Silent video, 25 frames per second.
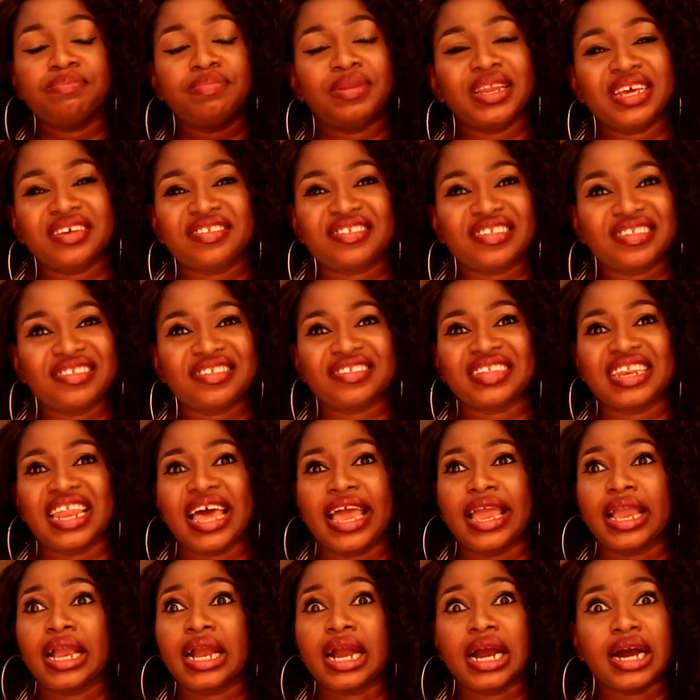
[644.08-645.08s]
places
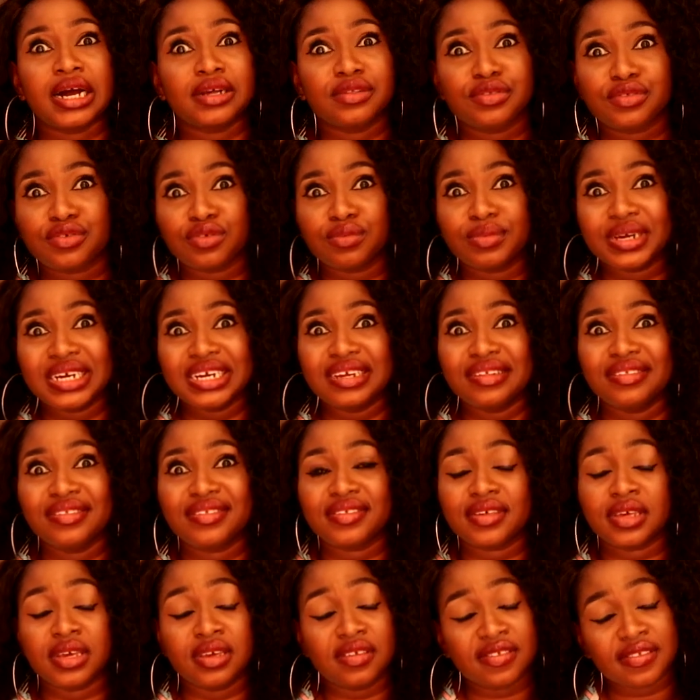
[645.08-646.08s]
like
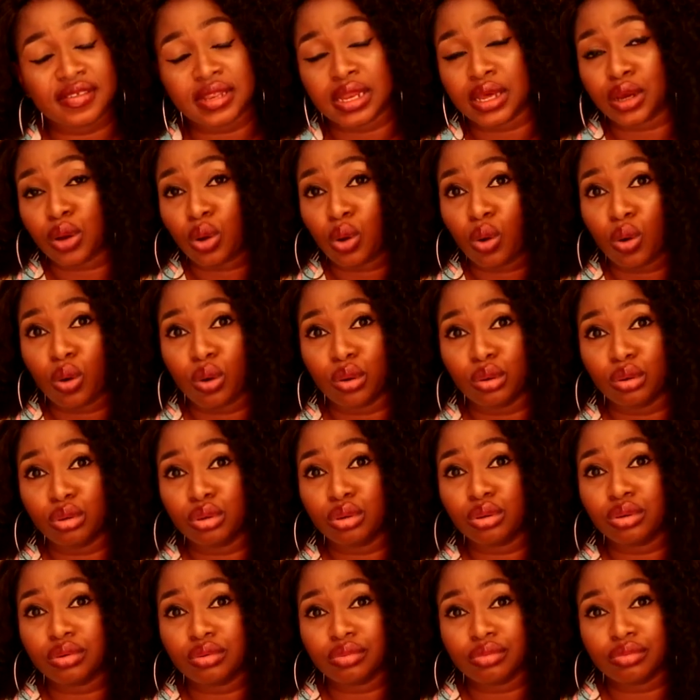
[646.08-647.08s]
Cantonment, East
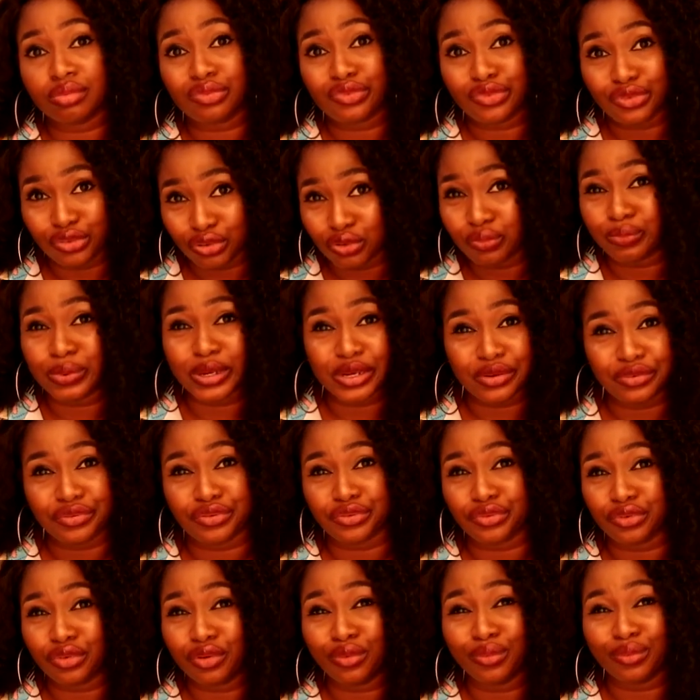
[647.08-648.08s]
Legon, two
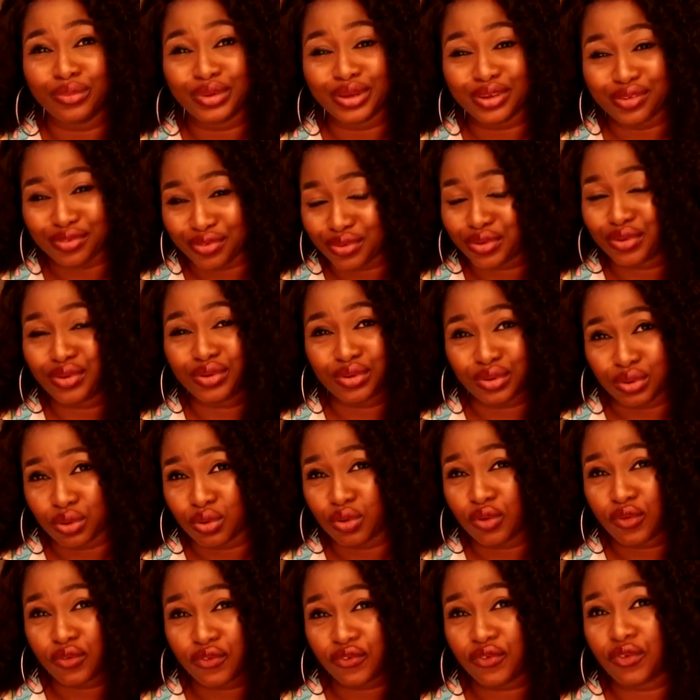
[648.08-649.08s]
bedroom is gonna
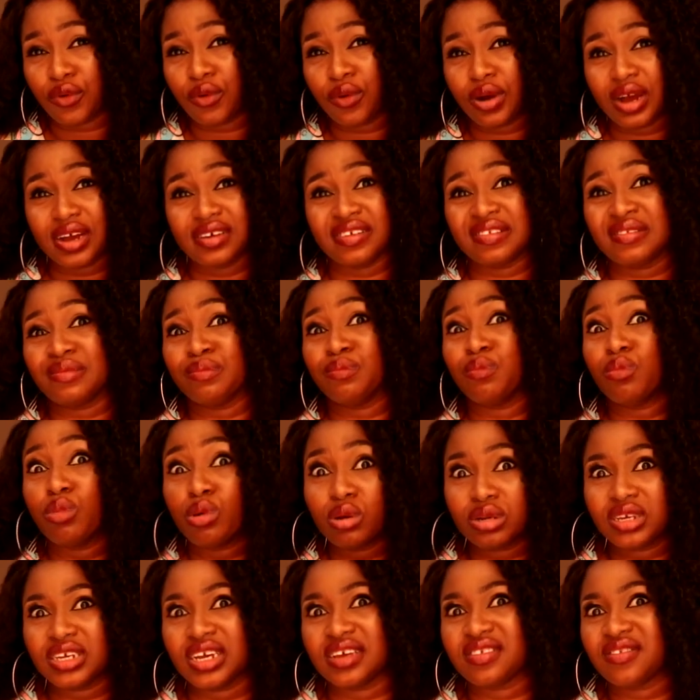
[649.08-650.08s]
go for as
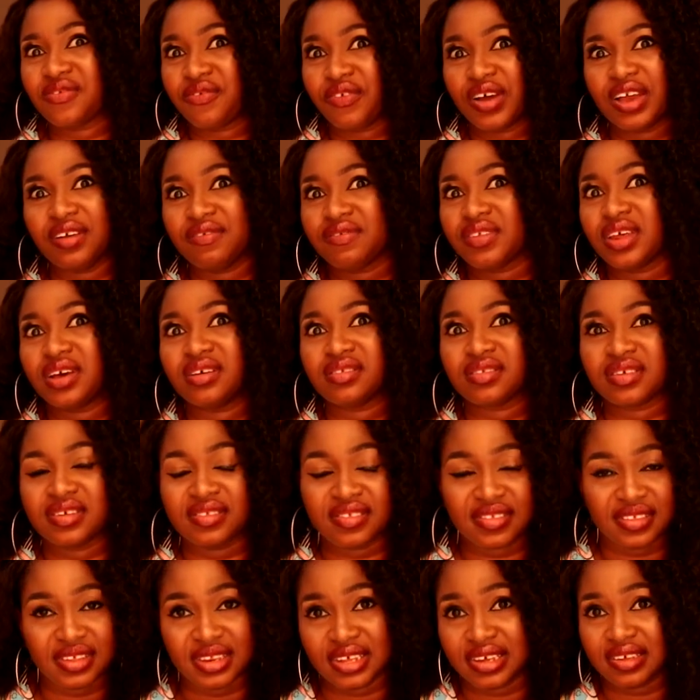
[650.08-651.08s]
much as five thousand
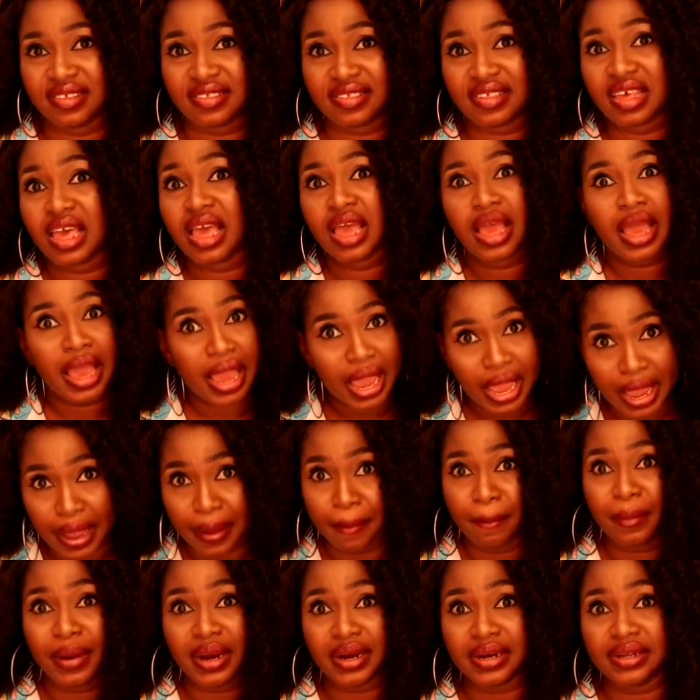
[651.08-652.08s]
cedis
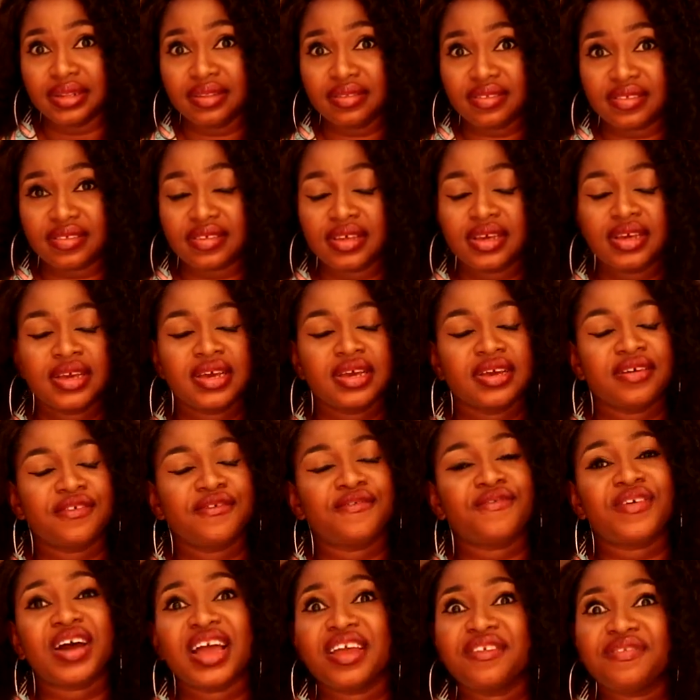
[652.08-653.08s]
a month.
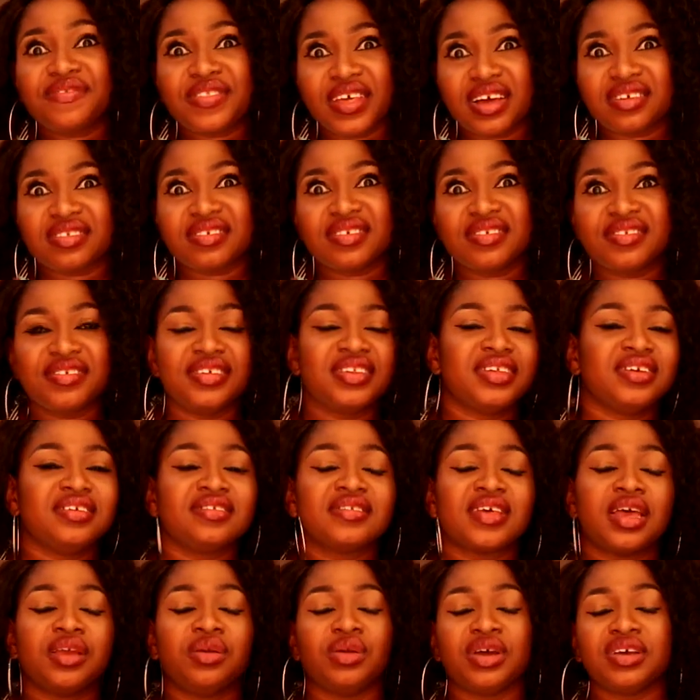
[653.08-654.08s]
five thousand
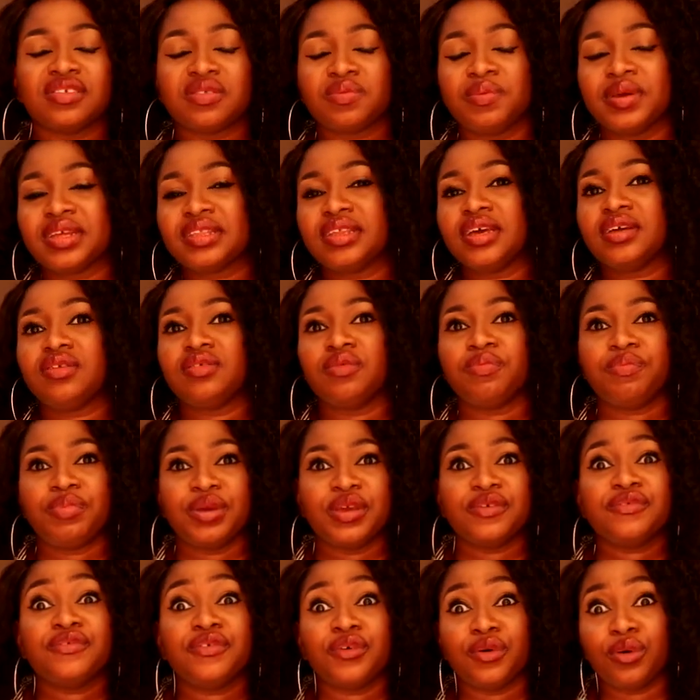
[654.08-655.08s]
cedis and you're expected to
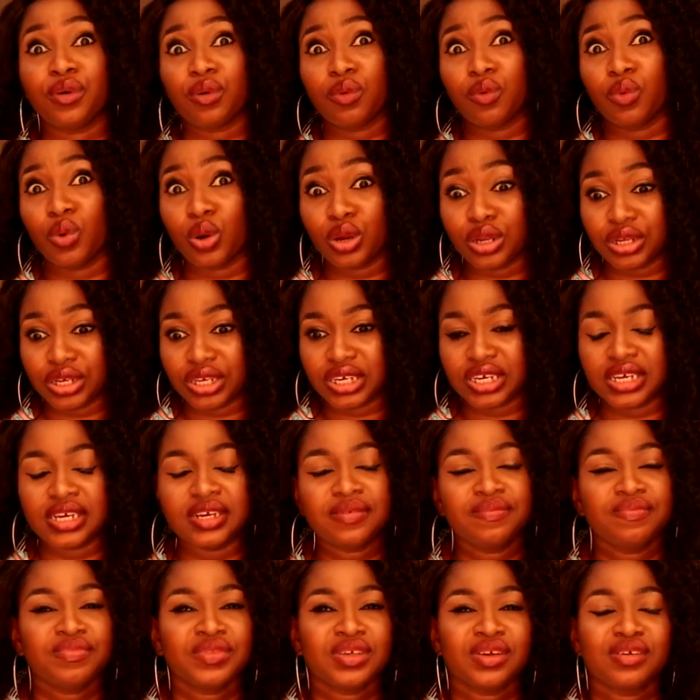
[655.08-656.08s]
pay for one
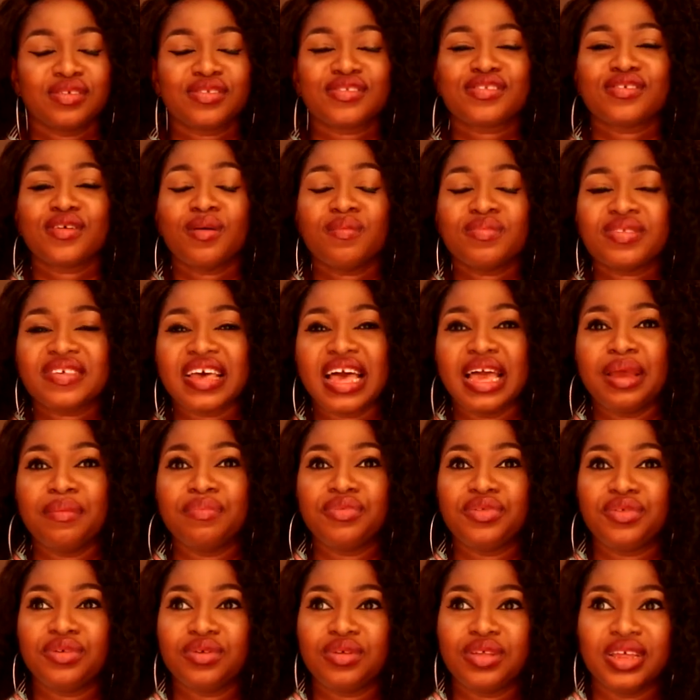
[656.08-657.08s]
year.
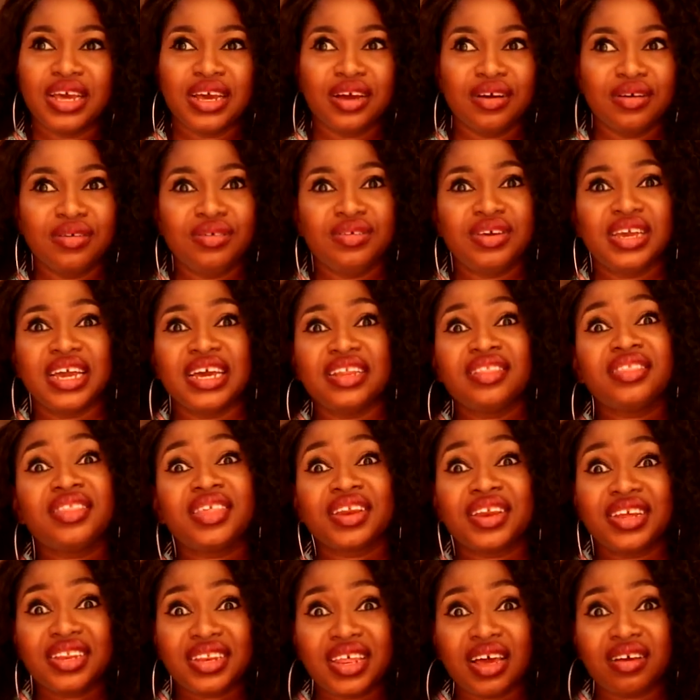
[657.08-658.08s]
Sometimes uh, you get
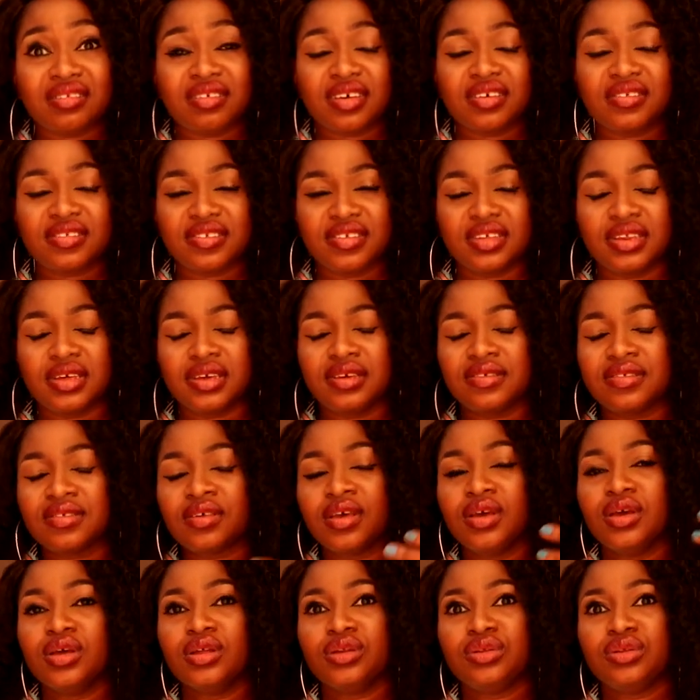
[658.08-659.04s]
three thousand cedis,